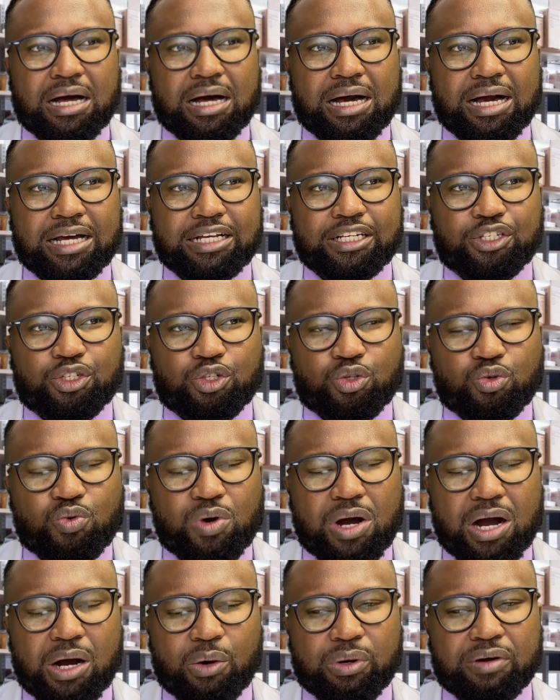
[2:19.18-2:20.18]
I do,
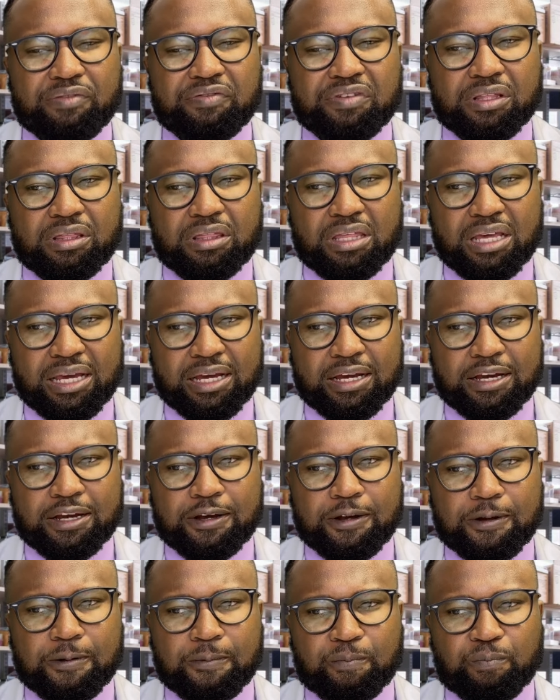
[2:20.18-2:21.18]
however, think
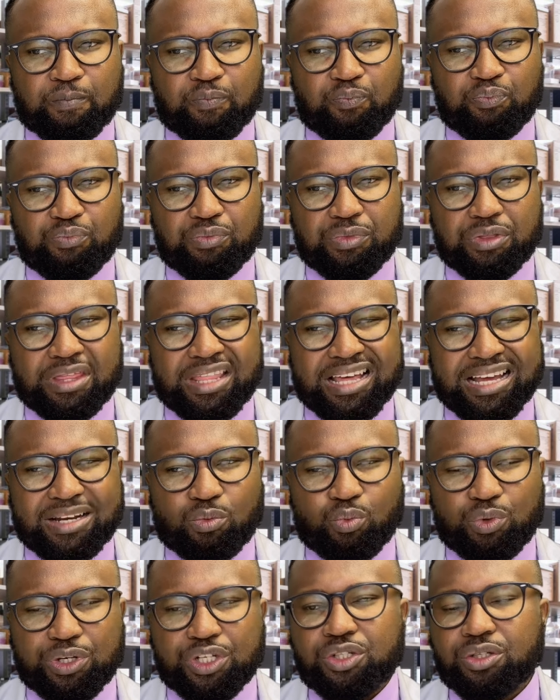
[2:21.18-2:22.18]

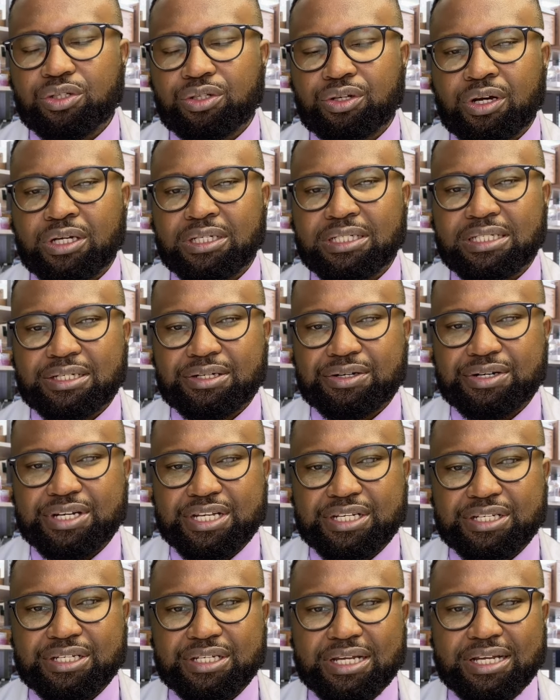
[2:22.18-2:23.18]
that we should not
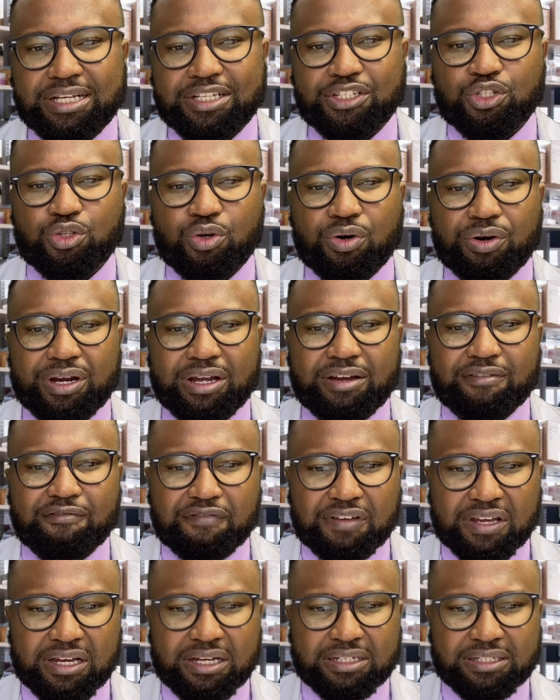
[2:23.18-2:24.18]
treat historic
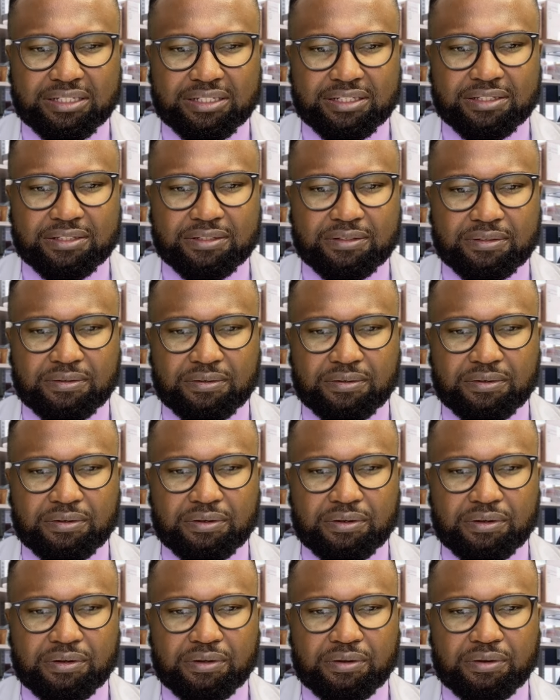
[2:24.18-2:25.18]
figures
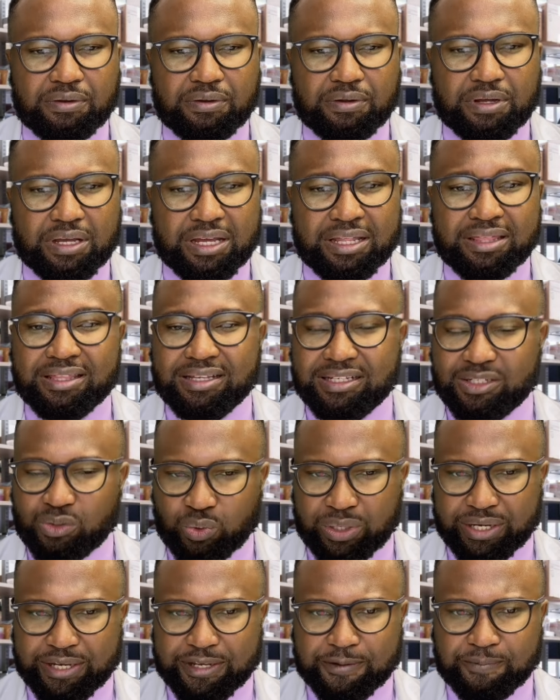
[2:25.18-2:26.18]
in this
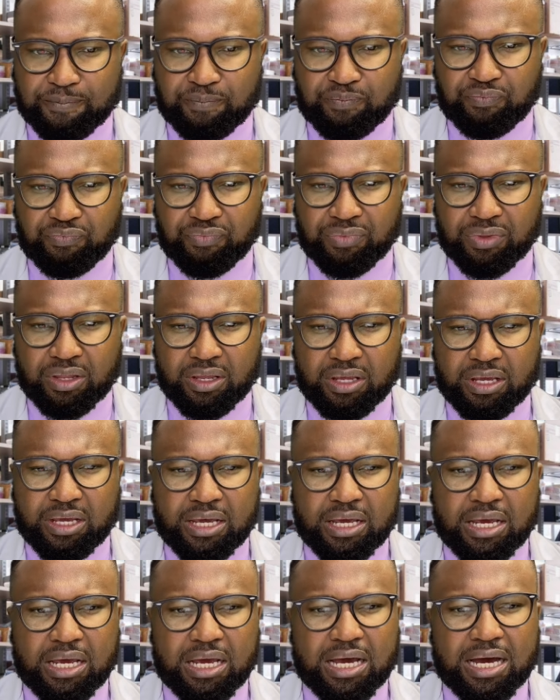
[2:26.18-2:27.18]
way.
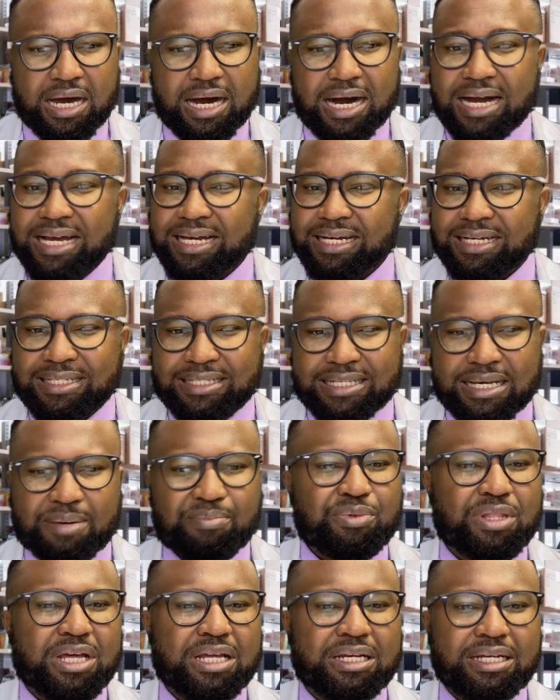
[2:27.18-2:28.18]
I
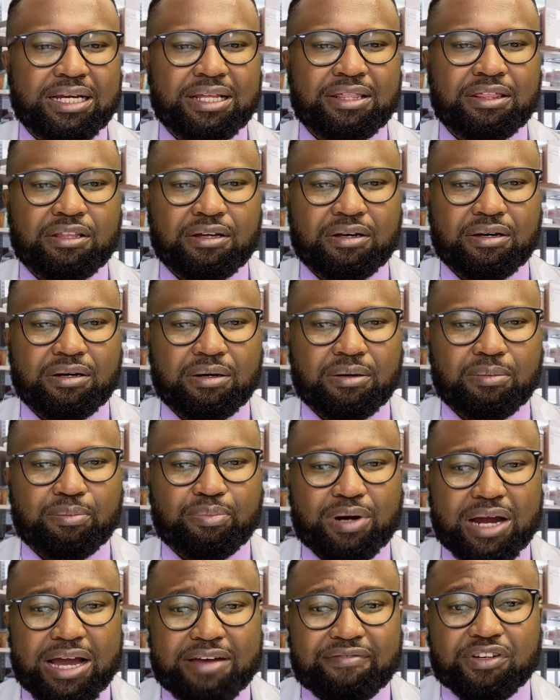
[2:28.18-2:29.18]
accept that in the
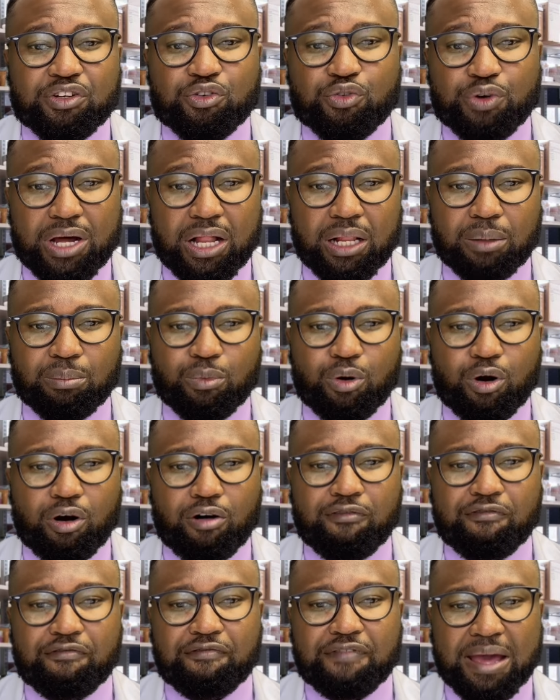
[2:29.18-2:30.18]
private realm
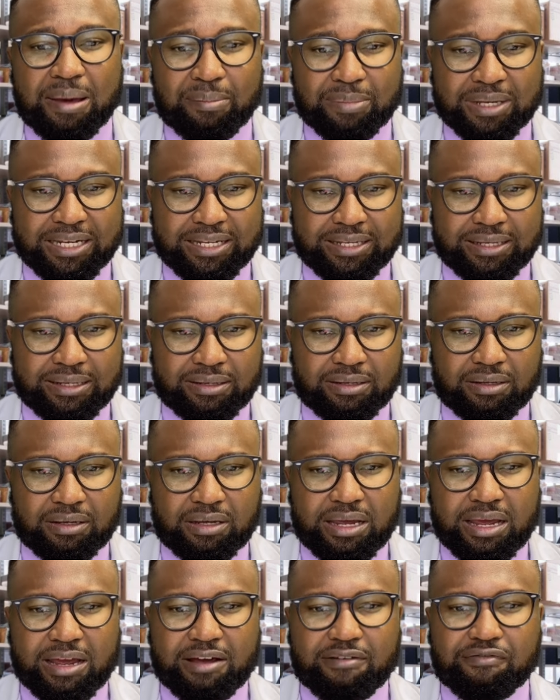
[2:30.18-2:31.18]
of family,
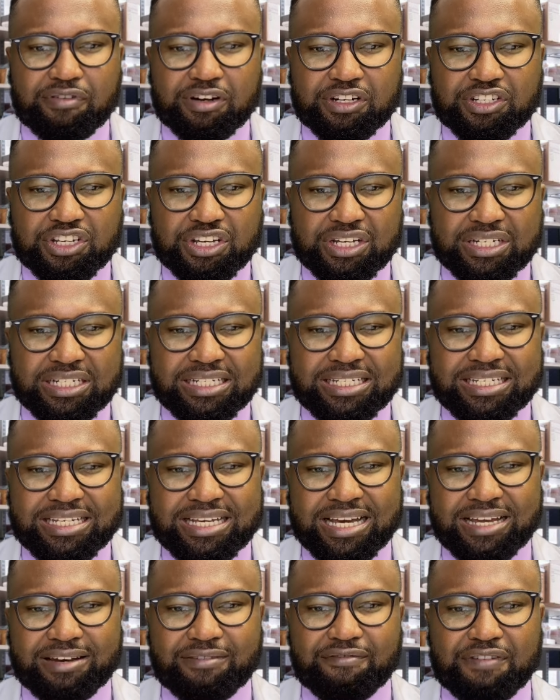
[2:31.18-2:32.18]
fraternity,
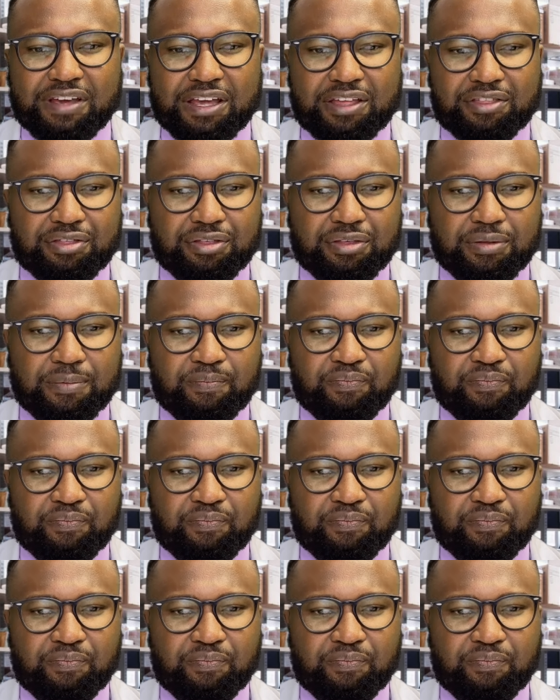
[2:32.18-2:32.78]
and faith,